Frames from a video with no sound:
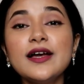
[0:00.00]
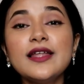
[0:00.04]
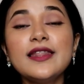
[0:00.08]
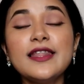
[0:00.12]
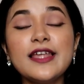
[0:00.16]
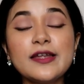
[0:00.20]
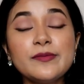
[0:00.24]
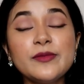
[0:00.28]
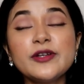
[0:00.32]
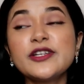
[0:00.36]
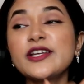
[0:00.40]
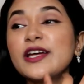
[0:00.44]

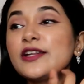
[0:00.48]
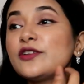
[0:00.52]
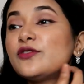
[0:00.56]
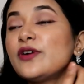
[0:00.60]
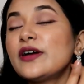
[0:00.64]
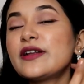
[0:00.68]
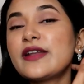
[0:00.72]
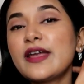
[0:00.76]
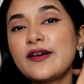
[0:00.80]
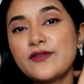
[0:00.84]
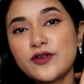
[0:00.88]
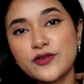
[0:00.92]
Let me tell
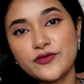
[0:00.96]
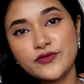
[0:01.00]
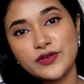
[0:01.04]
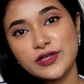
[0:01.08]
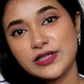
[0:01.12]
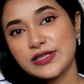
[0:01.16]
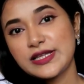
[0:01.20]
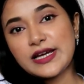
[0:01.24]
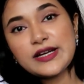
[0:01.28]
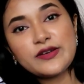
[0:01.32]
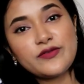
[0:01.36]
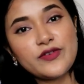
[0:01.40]
you, I never
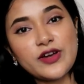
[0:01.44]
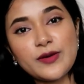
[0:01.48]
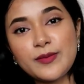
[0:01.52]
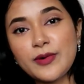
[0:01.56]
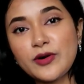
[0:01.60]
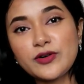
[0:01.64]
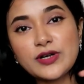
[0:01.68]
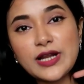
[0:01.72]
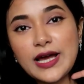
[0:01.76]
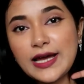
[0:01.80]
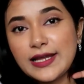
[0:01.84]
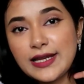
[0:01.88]
feel that way
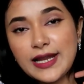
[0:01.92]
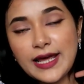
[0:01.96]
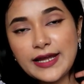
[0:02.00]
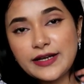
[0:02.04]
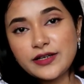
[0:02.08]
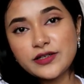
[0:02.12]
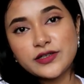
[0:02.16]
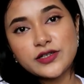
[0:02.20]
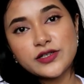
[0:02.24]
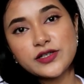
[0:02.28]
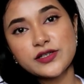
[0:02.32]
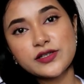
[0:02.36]
about
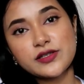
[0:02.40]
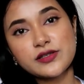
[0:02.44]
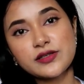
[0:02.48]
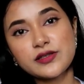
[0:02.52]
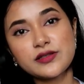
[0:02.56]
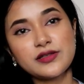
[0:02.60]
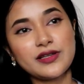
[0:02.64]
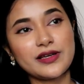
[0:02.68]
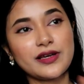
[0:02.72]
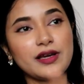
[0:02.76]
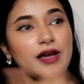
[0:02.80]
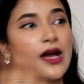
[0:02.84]

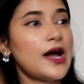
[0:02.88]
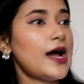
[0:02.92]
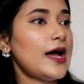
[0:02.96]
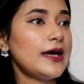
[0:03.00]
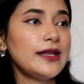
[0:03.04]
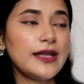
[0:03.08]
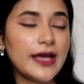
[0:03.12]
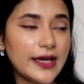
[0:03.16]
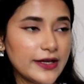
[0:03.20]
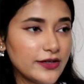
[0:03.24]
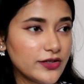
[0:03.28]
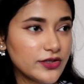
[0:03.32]
eyeliners. Like,
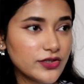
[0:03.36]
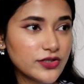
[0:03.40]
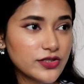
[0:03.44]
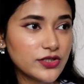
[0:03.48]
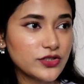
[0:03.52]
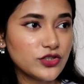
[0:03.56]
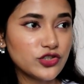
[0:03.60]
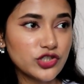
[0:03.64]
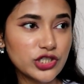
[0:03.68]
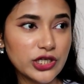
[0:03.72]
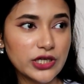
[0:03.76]
eyeliners in